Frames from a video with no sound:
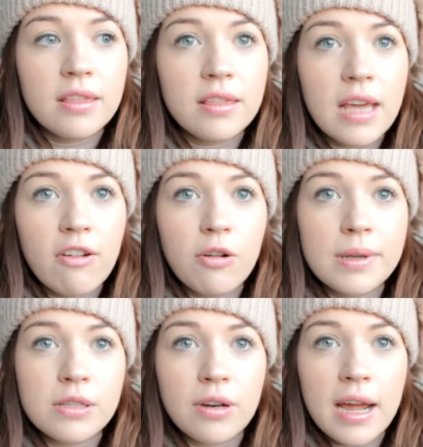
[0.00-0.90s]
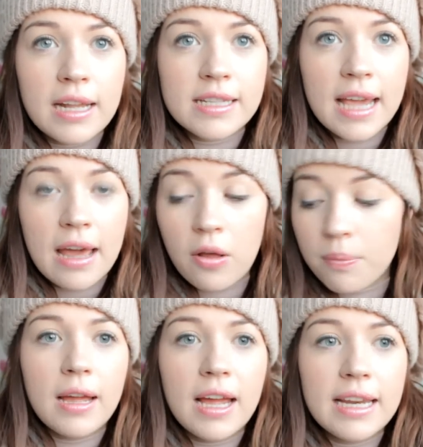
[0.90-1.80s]
They're always on hand to
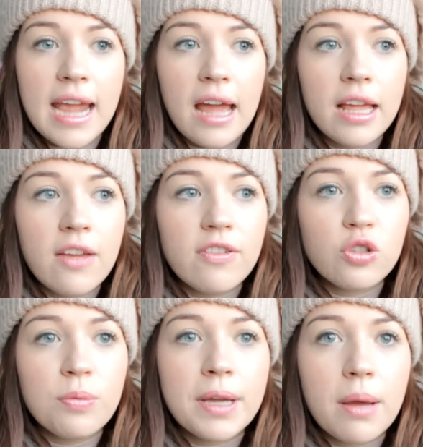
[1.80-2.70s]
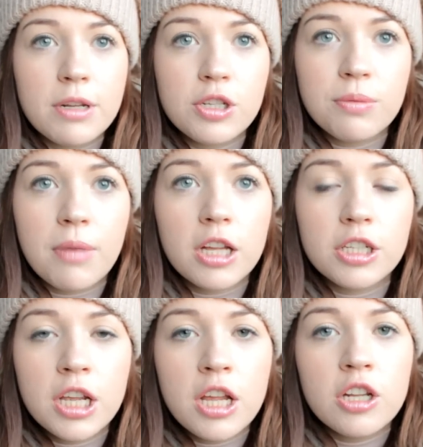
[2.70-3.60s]
help. And yeah, if it's all becoming too
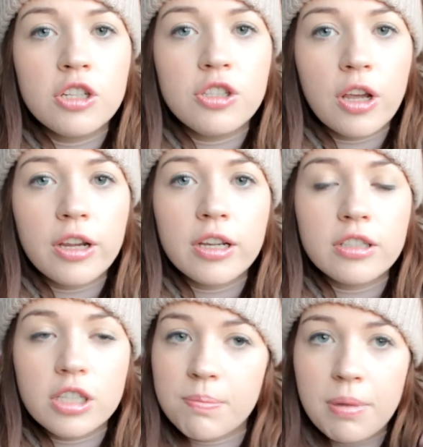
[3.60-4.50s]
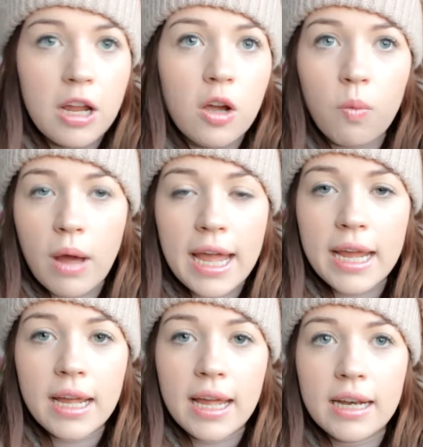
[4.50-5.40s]
much, don't just plug
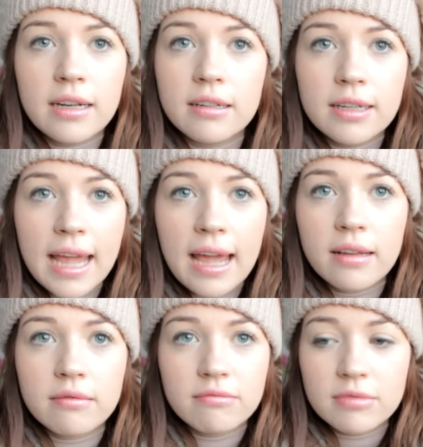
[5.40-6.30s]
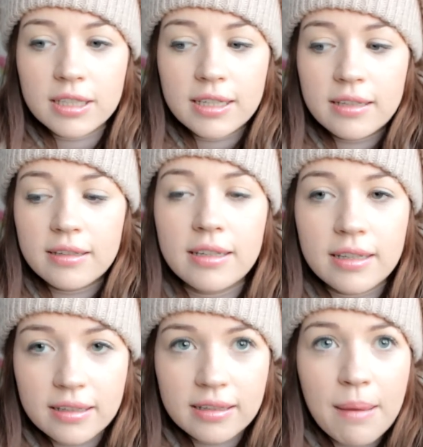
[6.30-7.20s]
away and get
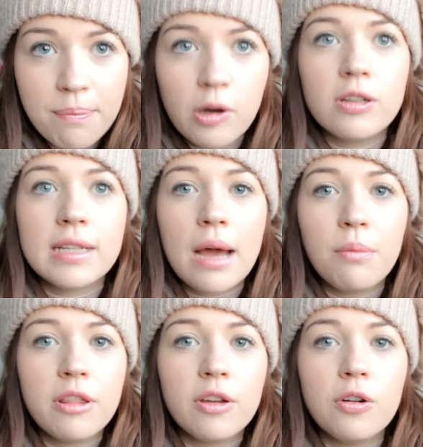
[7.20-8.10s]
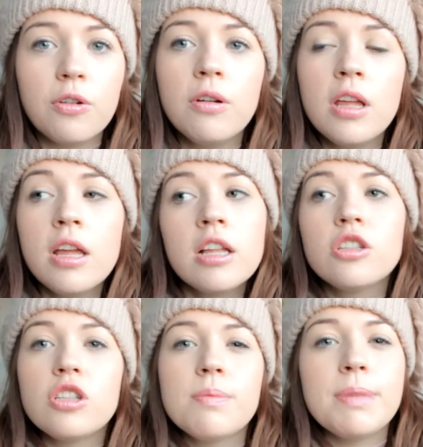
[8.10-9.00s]
get bogged down with it all.
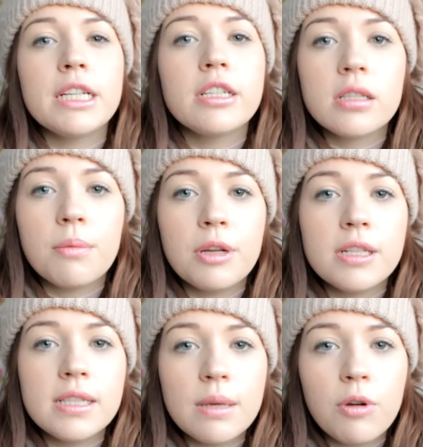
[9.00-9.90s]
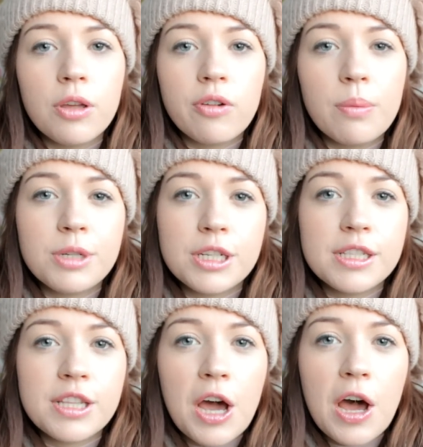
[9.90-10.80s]
Just speak to someone, see what your
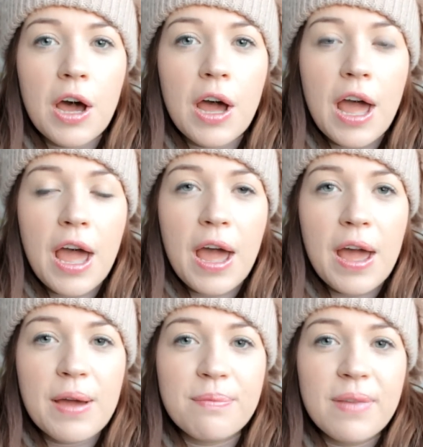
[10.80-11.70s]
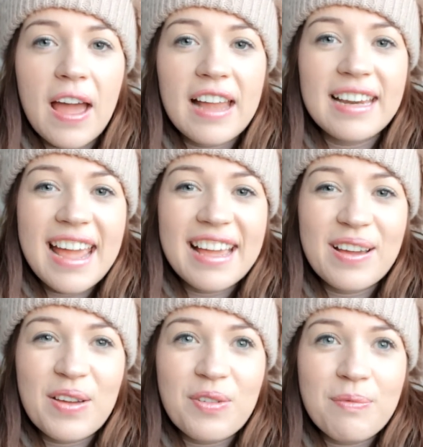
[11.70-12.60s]
options are, and yeah,
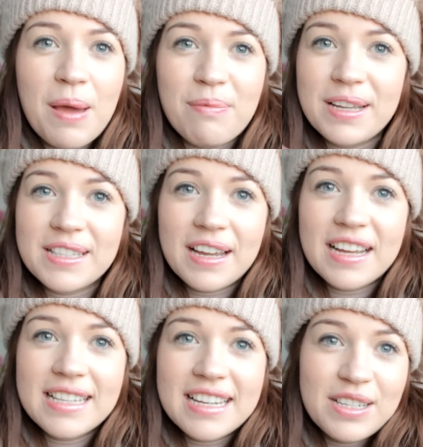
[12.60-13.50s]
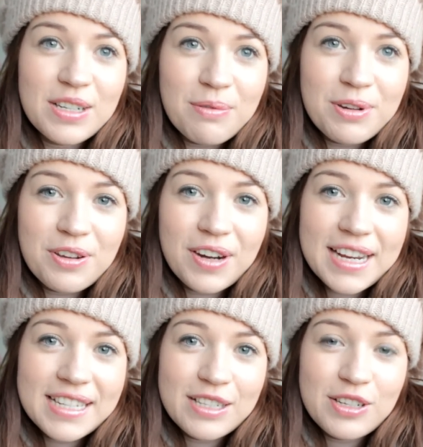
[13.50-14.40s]
go from there, because like I said, you don't want your
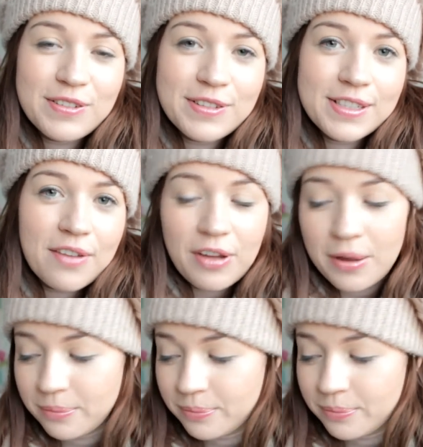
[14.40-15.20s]
grades to suffer.